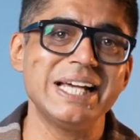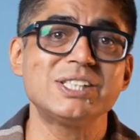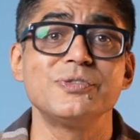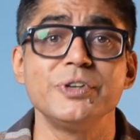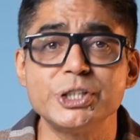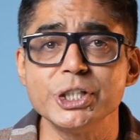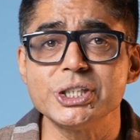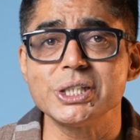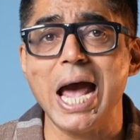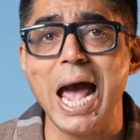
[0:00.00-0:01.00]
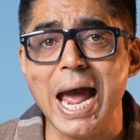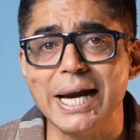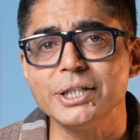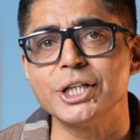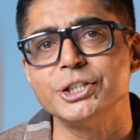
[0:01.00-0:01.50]
gets widgets
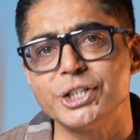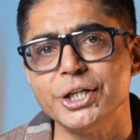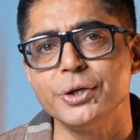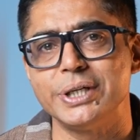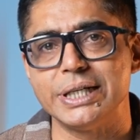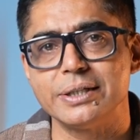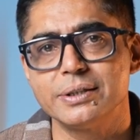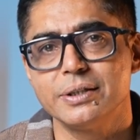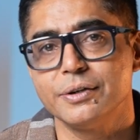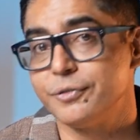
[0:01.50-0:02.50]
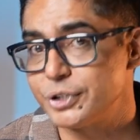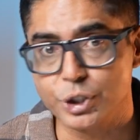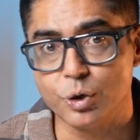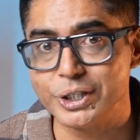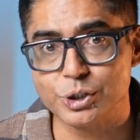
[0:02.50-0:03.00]
and continuity.
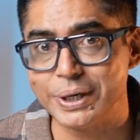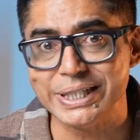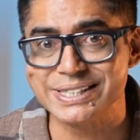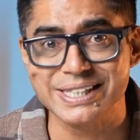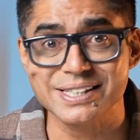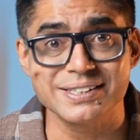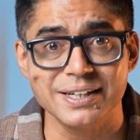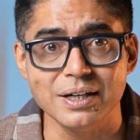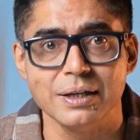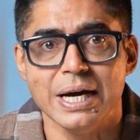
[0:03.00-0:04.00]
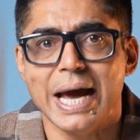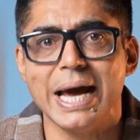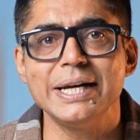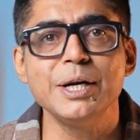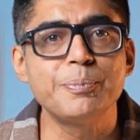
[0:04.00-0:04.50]
VisionOS 26 is here,
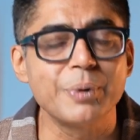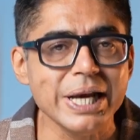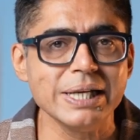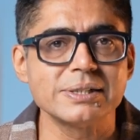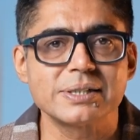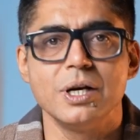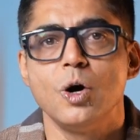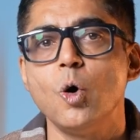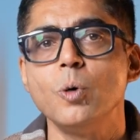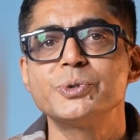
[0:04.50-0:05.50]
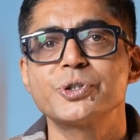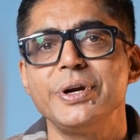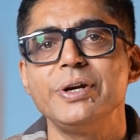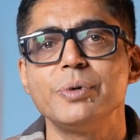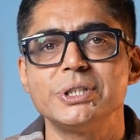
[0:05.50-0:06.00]
and it brings home
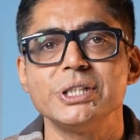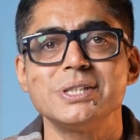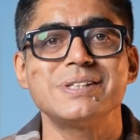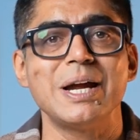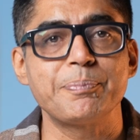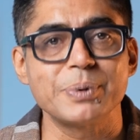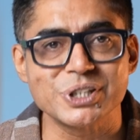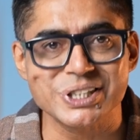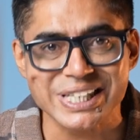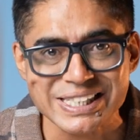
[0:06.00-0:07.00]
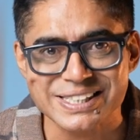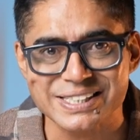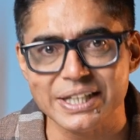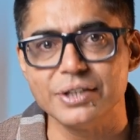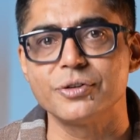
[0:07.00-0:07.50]
screen widgets that
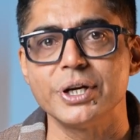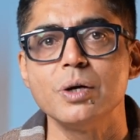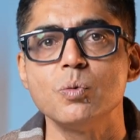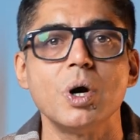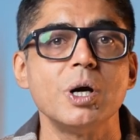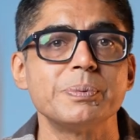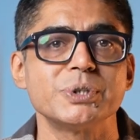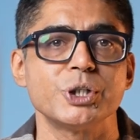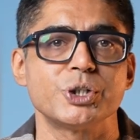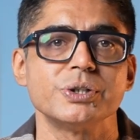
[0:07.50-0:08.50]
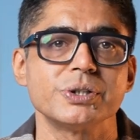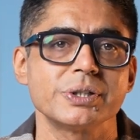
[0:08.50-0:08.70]
persist in real-world positions.